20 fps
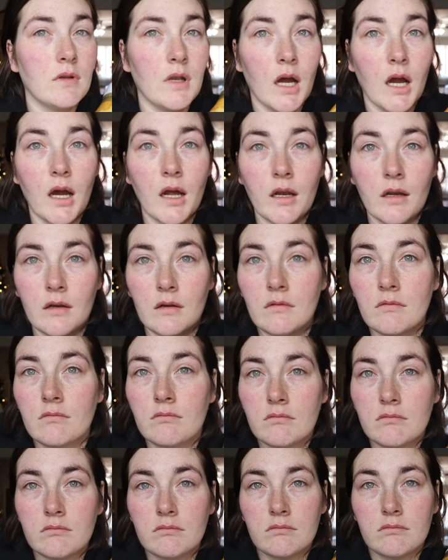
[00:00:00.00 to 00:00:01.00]

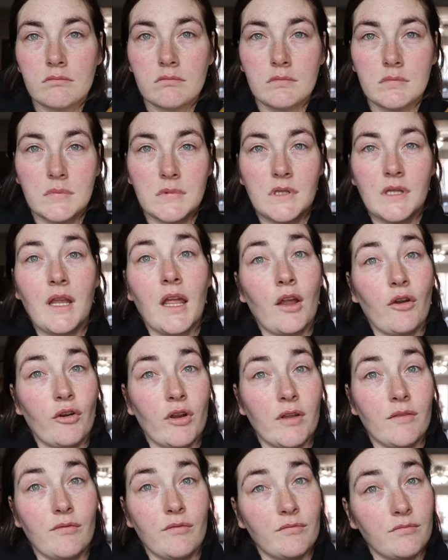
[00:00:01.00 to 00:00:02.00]

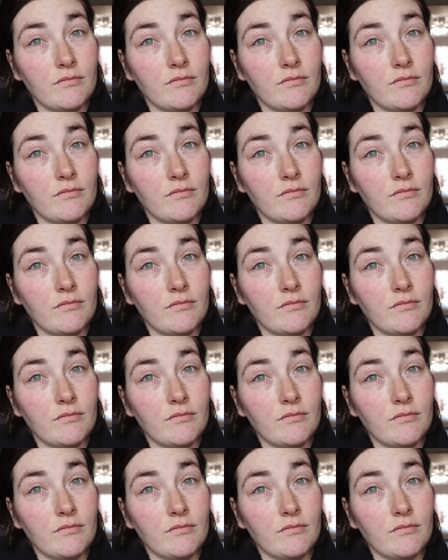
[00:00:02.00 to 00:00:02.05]
non-dairy